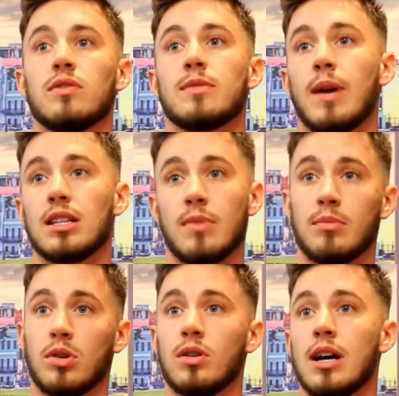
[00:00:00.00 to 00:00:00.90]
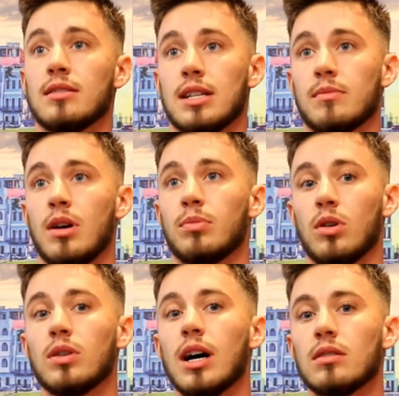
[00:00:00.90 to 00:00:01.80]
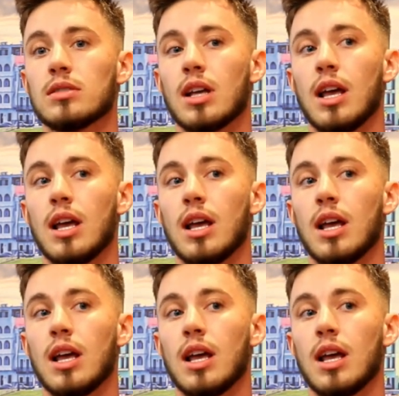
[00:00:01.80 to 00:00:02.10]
respected my pronouns as male pronouns.